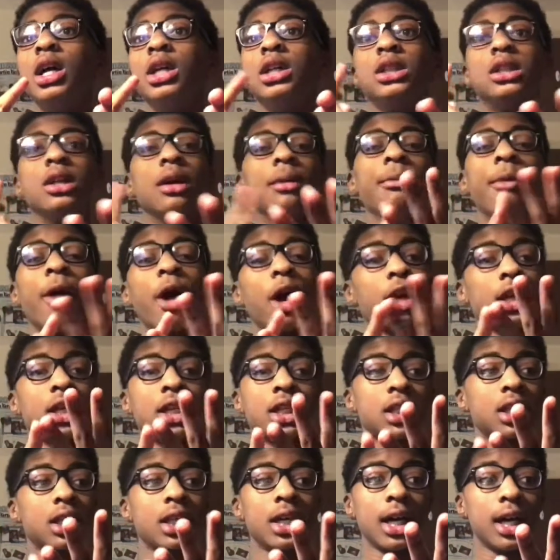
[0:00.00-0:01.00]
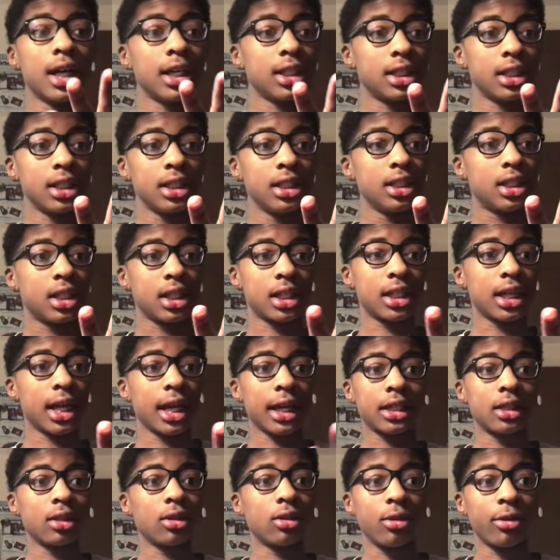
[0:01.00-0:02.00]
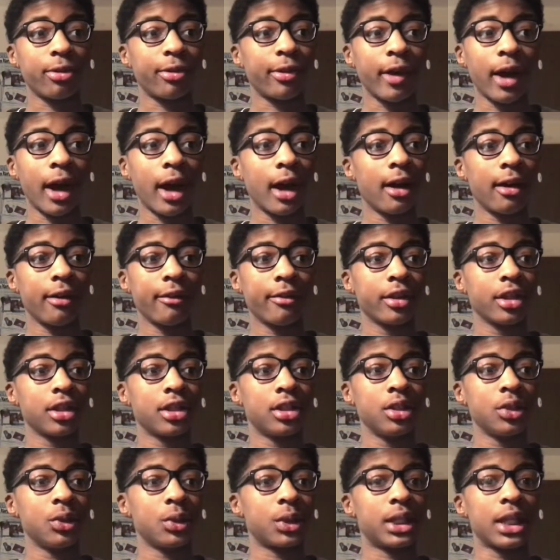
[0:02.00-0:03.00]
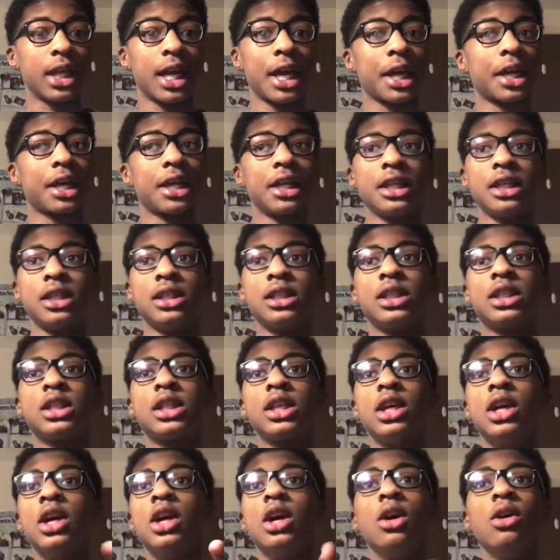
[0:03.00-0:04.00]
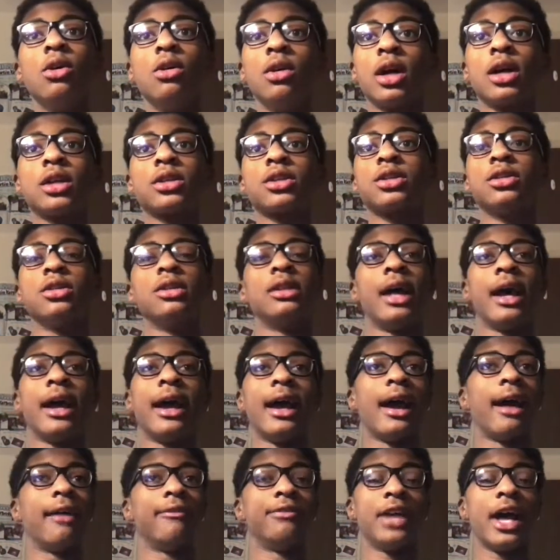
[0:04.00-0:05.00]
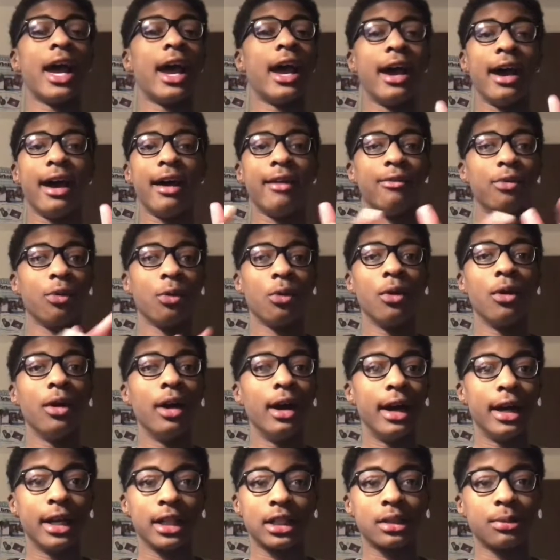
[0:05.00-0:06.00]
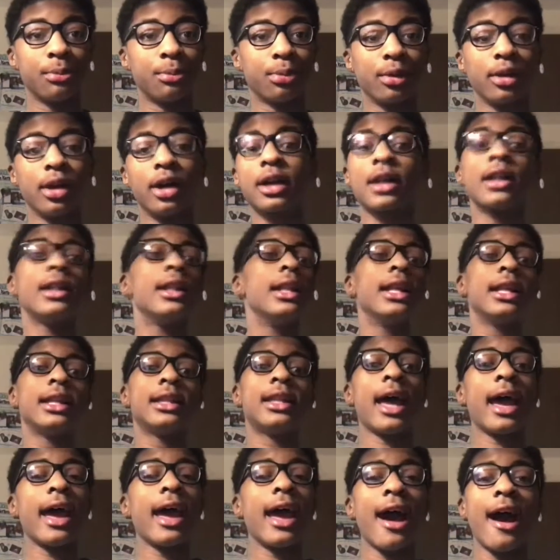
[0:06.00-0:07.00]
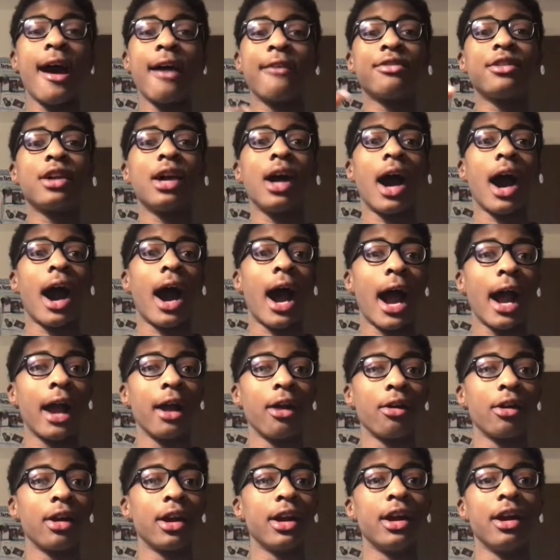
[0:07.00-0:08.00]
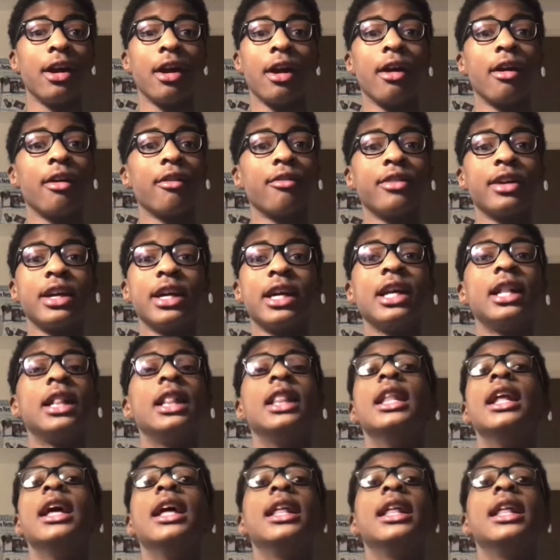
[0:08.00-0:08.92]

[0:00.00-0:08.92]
DeMarcus Cousins, technical foul every 2 seconds. Who else do they have? They have Westbrook. They have Kyrie Irving.